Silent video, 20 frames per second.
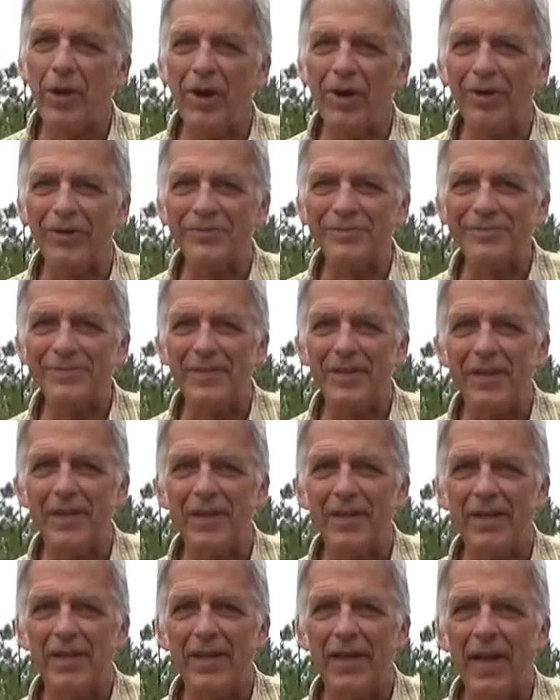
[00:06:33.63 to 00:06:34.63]
are
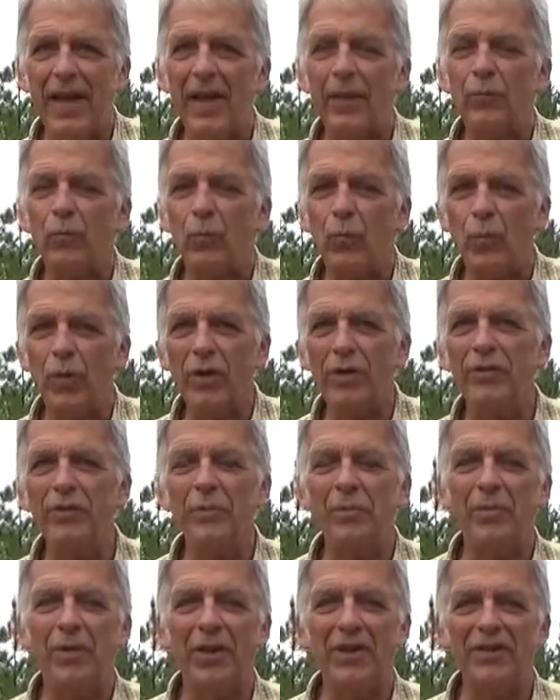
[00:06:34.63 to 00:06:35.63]
at one of
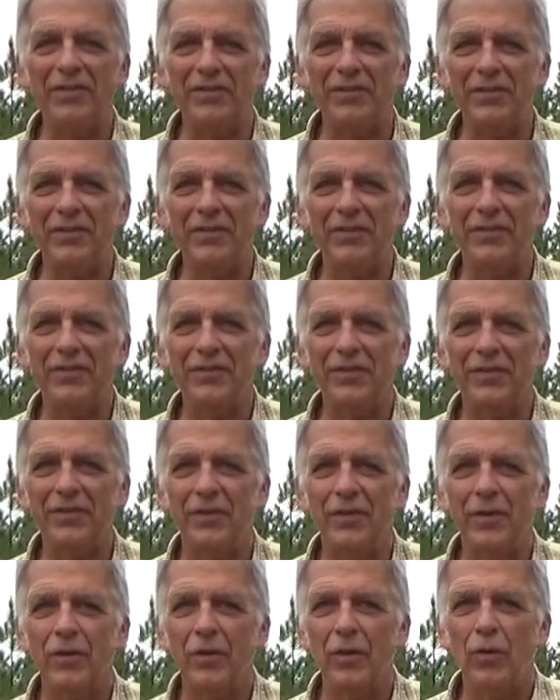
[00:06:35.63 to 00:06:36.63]
the places
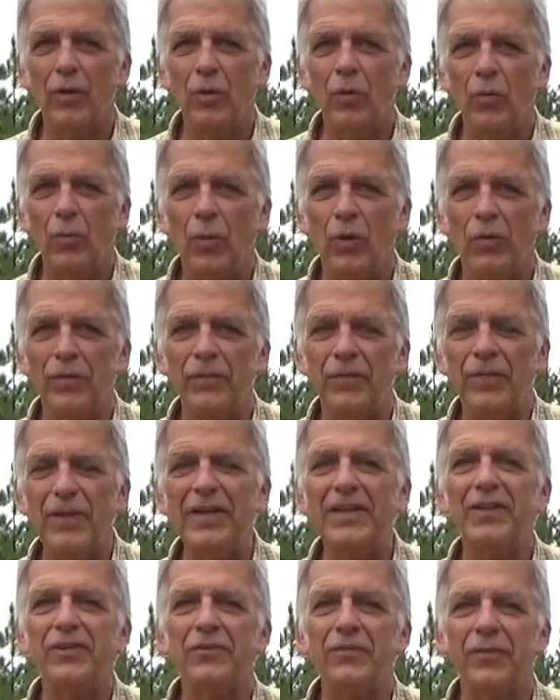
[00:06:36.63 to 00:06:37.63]
where
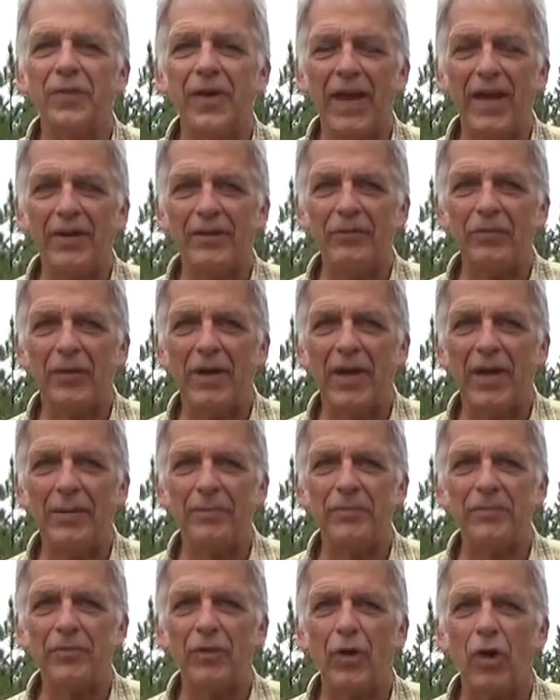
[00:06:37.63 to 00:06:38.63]
Venus
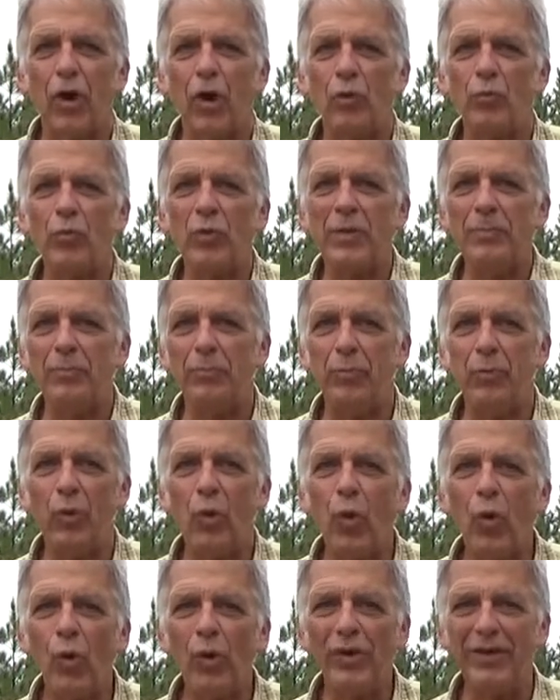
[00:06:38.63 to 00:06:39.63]
flytraps are
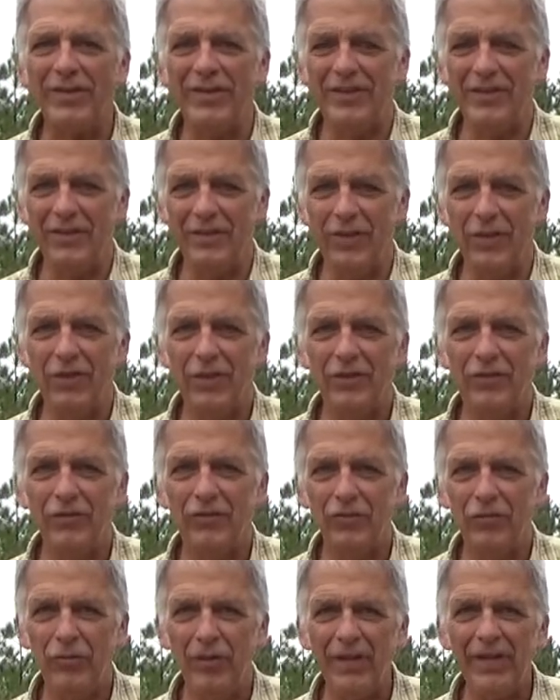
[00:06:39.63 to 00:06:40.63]
reported
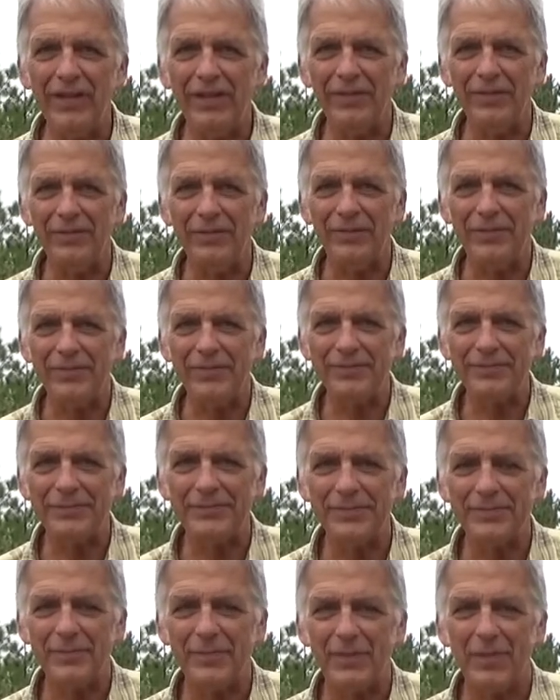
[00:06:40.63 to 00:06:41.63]
to live.
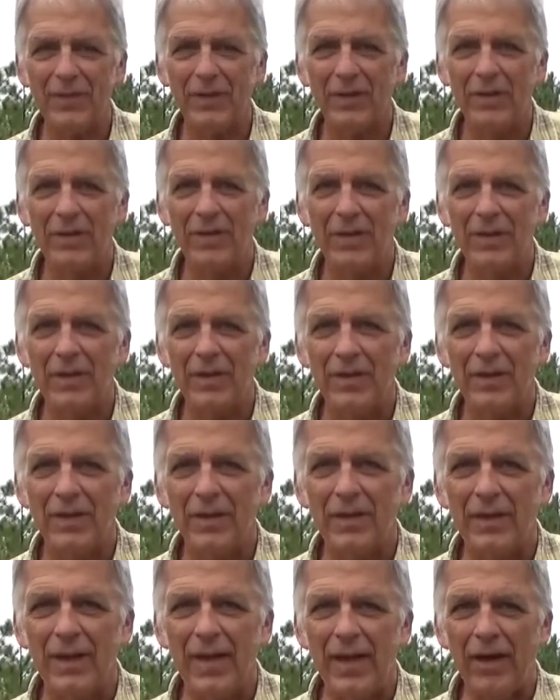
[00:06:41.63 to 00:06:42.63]

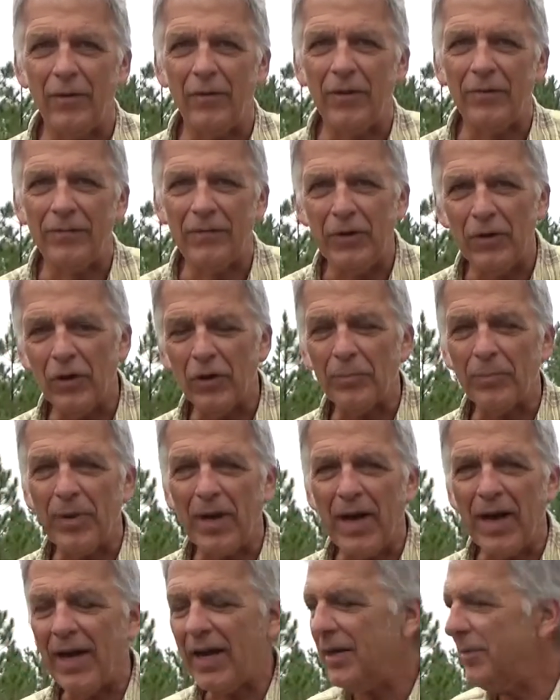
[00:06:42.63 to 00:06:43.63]
Now, if you look
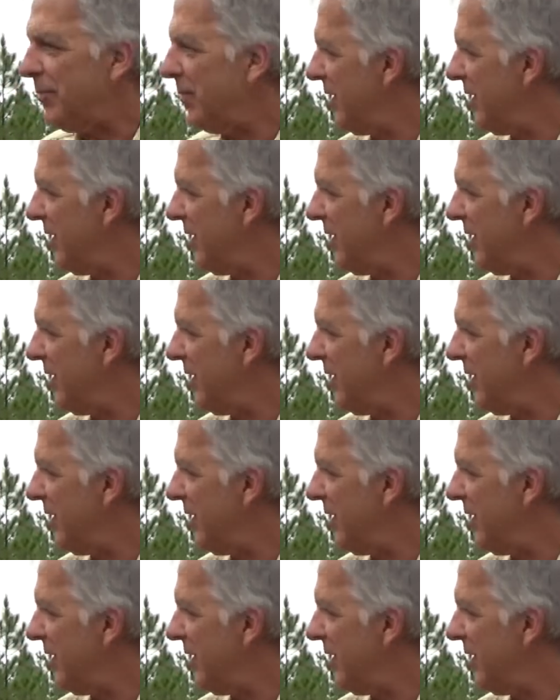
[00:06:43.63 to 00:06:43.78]
behind